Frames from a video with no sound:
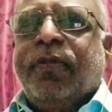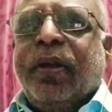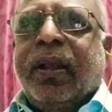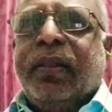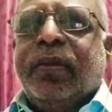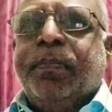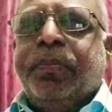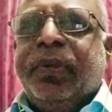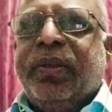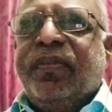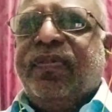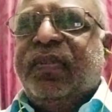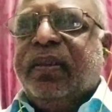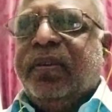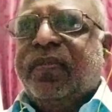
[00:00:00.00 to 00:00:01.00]
for our
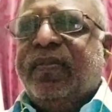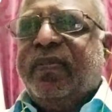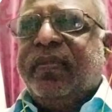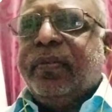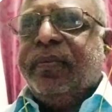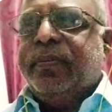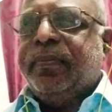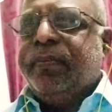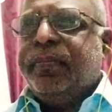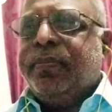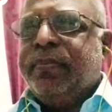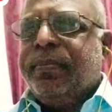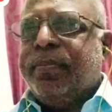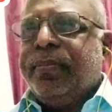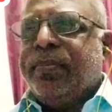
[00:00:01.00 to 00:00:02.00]
persons.
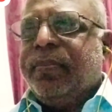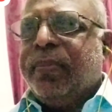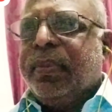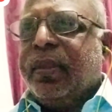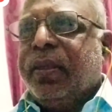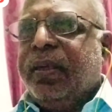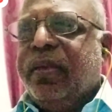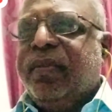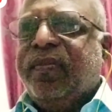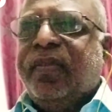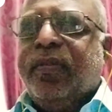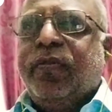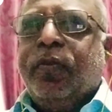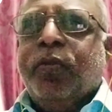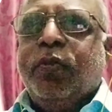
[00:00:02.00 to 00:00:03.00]

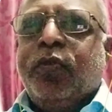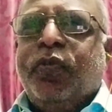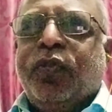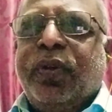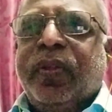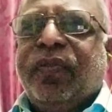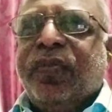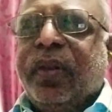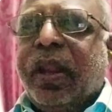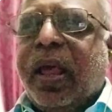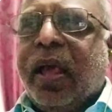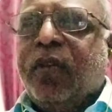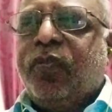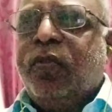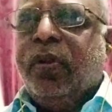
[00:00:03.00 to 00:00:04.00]
This is used as an
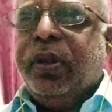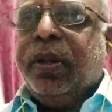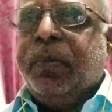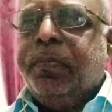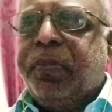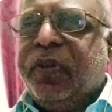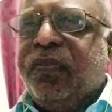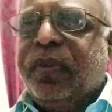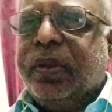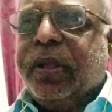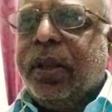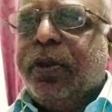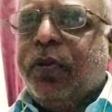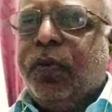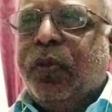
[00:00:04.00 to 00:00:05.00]
action in
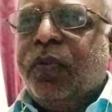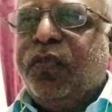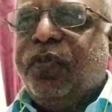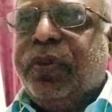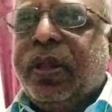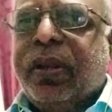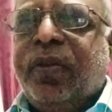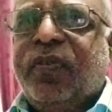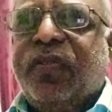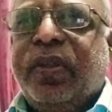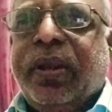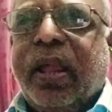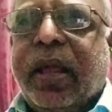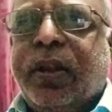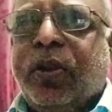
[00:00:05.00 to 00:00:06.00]
present continuous
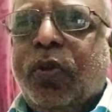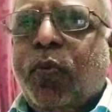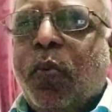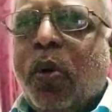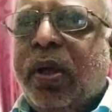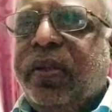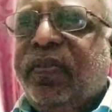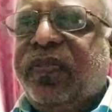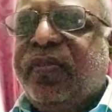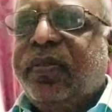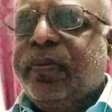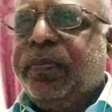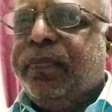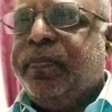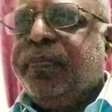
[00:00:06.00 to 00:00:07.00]
tense in active
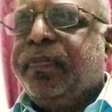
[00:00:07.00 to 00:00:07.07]
voice,